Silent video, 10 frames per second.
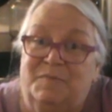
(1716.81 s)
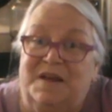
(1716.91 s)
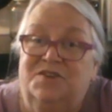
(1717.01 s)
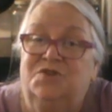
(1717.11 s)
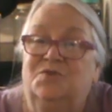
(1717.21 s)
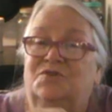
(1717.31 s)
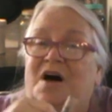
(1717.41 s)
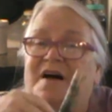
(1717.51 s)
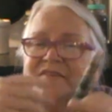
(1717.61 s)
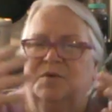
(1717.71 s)
My new
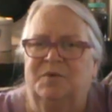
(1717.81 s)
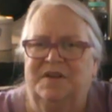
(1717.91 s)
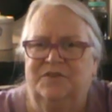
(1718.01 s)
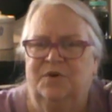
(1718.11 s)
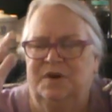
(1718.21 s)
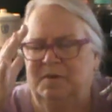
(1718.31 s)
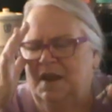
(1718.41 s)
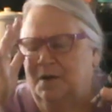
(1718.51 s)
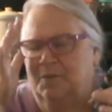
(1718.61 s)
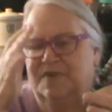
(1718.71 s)
closet, what it's going to be
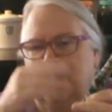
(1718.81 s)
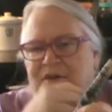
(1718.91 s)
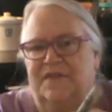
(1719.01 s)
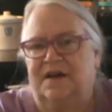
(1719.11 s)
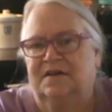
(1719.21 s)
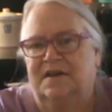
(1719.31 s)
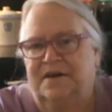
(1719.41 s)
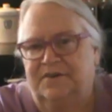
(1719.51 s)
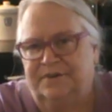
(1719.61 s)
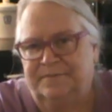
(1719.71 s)
like without all that
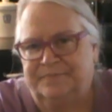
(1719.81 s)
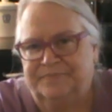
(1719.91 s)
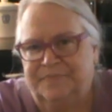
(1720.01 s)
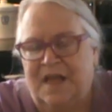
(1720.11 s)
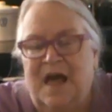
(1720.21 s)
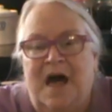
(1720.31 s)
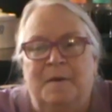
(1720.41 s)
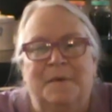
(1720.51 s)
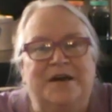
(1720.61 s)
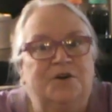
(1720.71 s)
clutter.
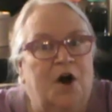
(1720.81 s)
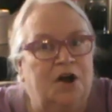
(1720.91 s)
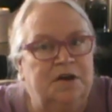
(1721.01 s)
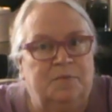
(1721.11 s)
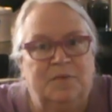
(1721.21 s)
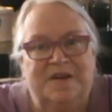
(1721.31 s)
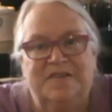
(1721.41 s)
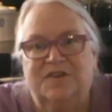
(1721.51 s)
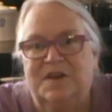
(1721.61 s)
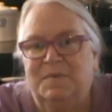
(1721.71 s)
My garden, what
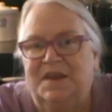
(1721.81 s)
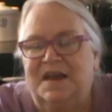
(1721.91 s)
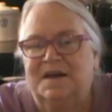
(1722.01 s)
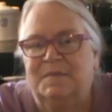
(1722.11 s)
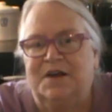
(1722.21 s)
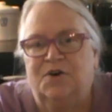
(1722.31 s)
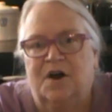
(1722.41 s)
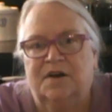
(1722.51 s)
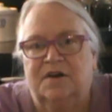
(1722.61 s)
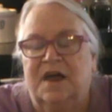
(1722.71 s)
it's going to be like in my
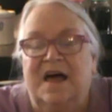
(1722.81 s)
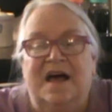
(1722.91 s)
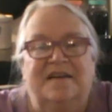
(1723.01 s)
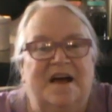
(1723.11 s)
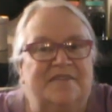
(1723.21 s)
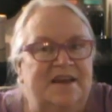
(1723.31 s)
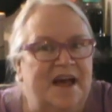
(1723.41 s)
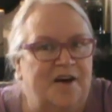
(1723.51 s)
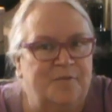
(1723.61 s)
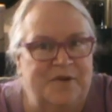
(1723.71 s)
garden now that I
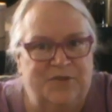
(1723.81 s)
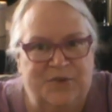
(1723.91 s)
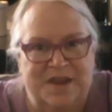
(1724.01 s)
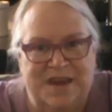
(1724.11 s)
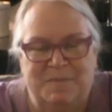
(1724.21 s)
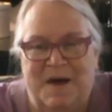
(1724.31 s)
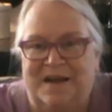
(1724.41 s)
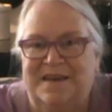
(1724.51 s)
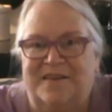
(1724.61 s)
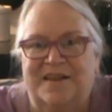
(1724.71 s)
have my zucchini
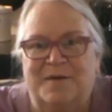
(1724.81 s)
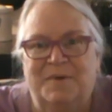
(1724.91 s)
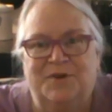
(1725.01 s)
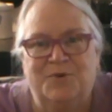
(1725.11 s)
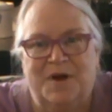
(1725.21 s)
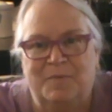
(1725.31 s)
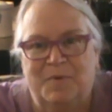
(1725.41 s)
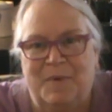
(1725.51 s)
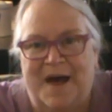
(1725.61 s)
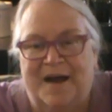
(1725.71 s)
back, now that I have my cucumber
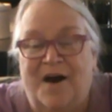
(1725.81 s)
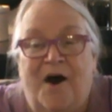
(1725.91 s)
back.